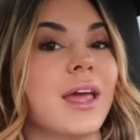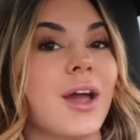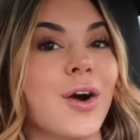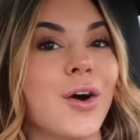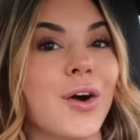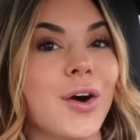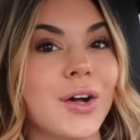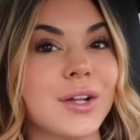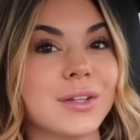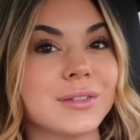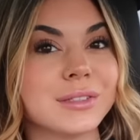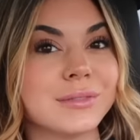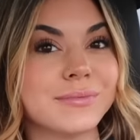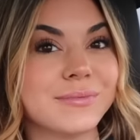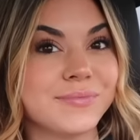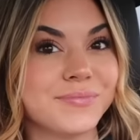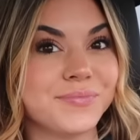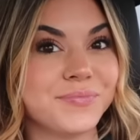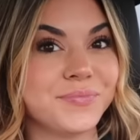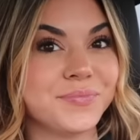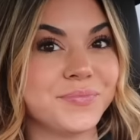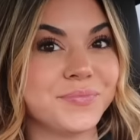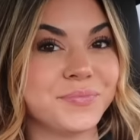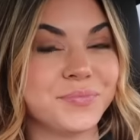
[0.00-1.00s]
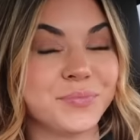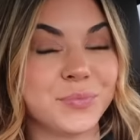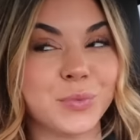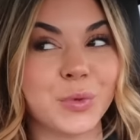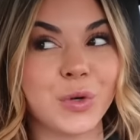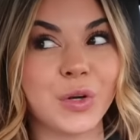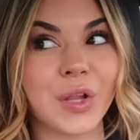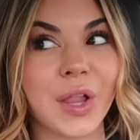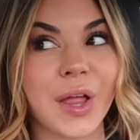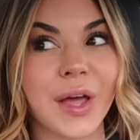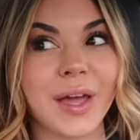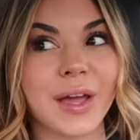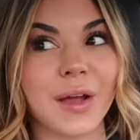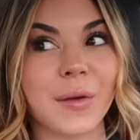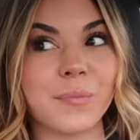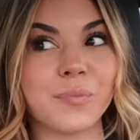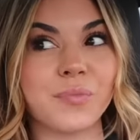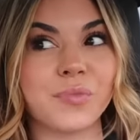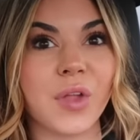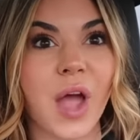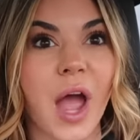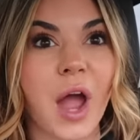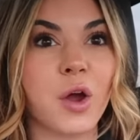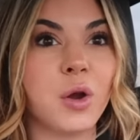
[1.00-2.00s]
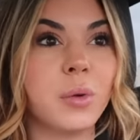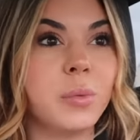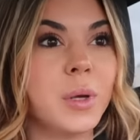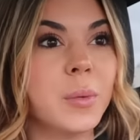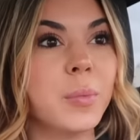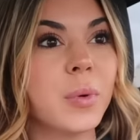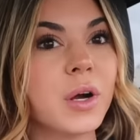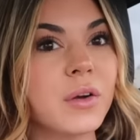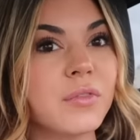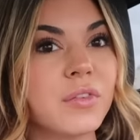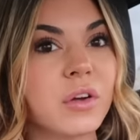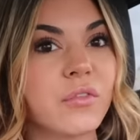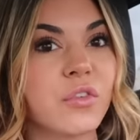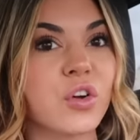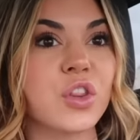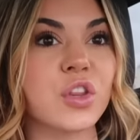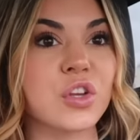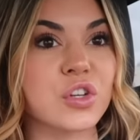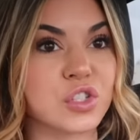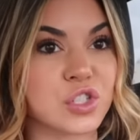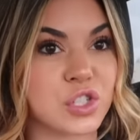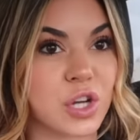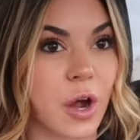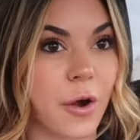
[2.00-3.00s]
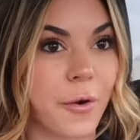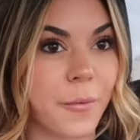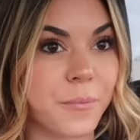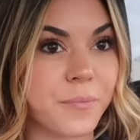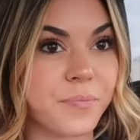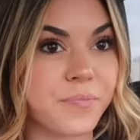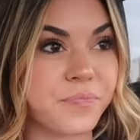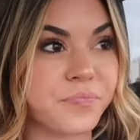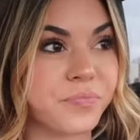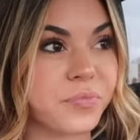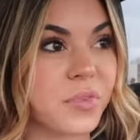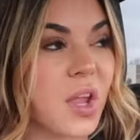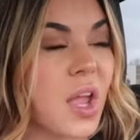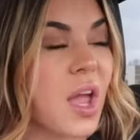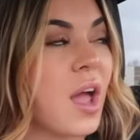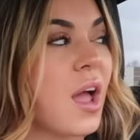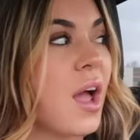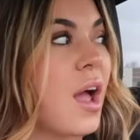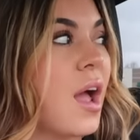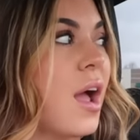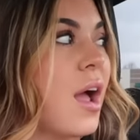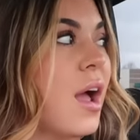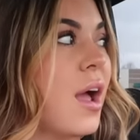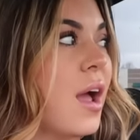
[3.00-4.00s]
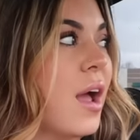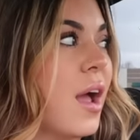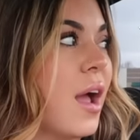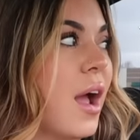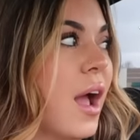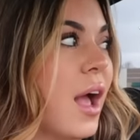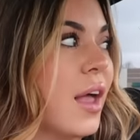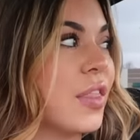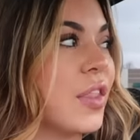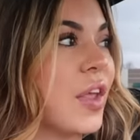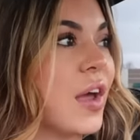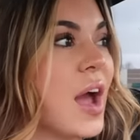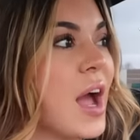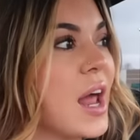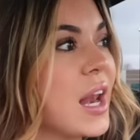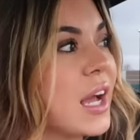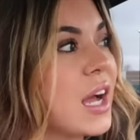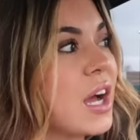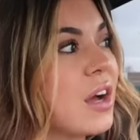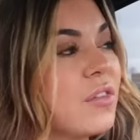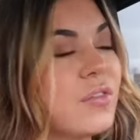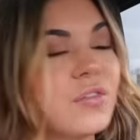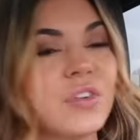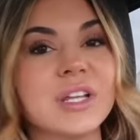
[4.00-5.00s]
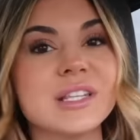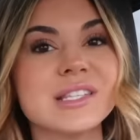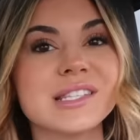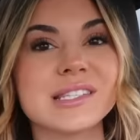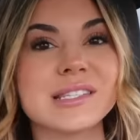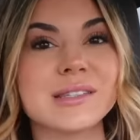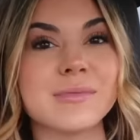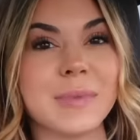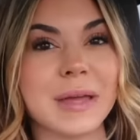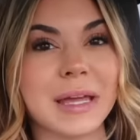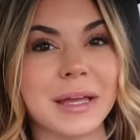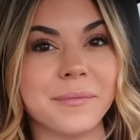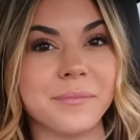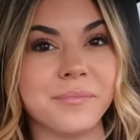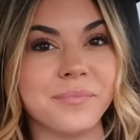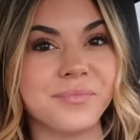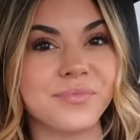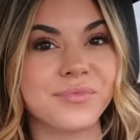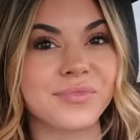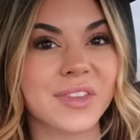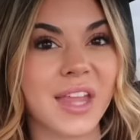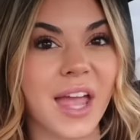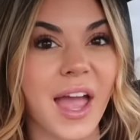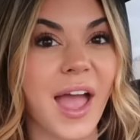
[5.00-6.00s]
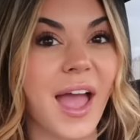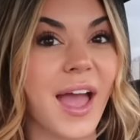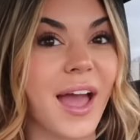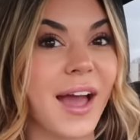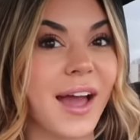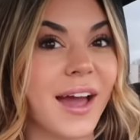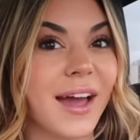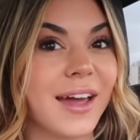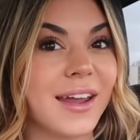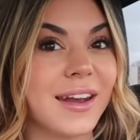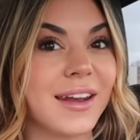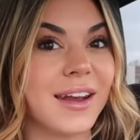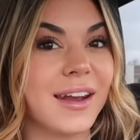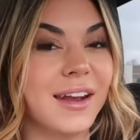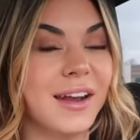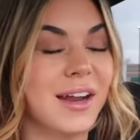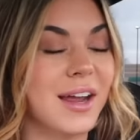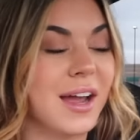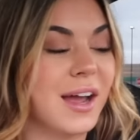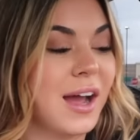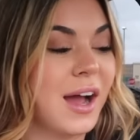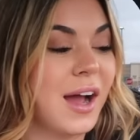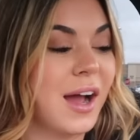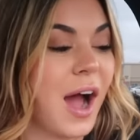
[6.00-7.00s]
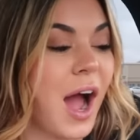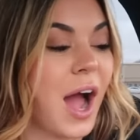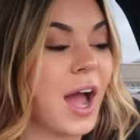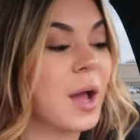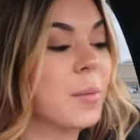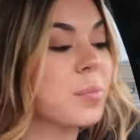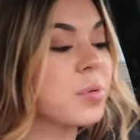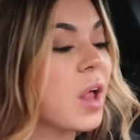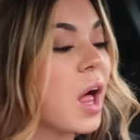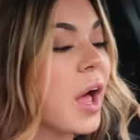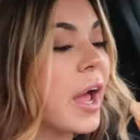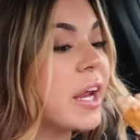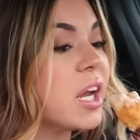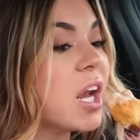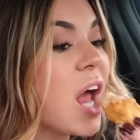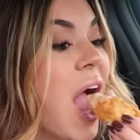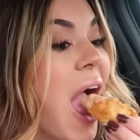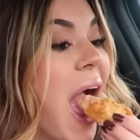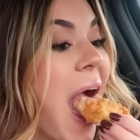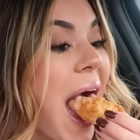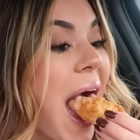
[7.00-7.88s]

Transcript: they all were like, I would be perfect for this show. And they kind of convinced me, and I applied.